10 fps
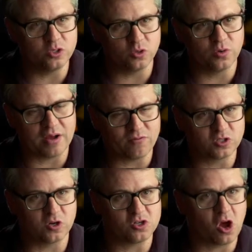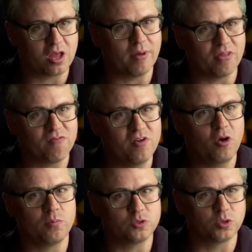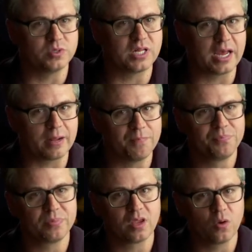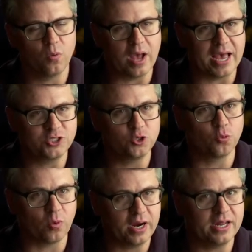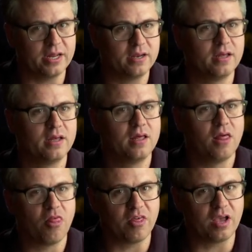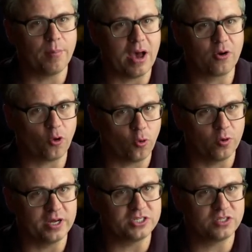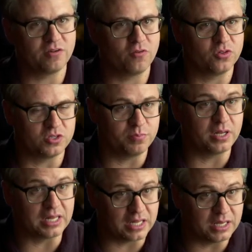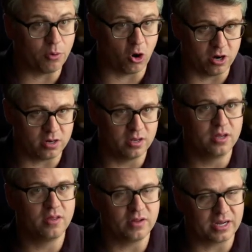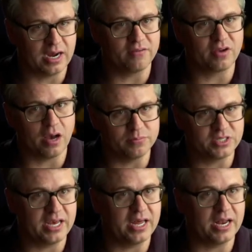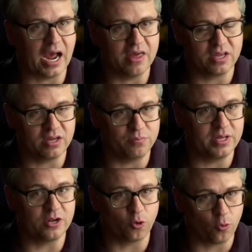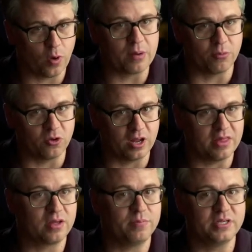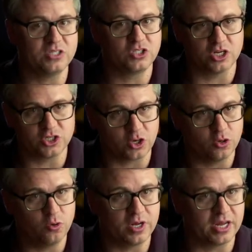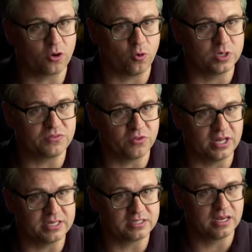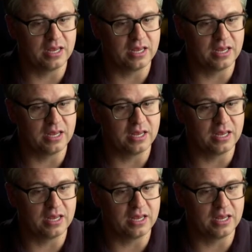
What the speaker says: Drew and I first started talking about the film, Drew was like, as you read it, think about Chris for this Billy Lee part that kind of comes in. I think it'd be incredible. I think it'd be such a coup to get Chris for this.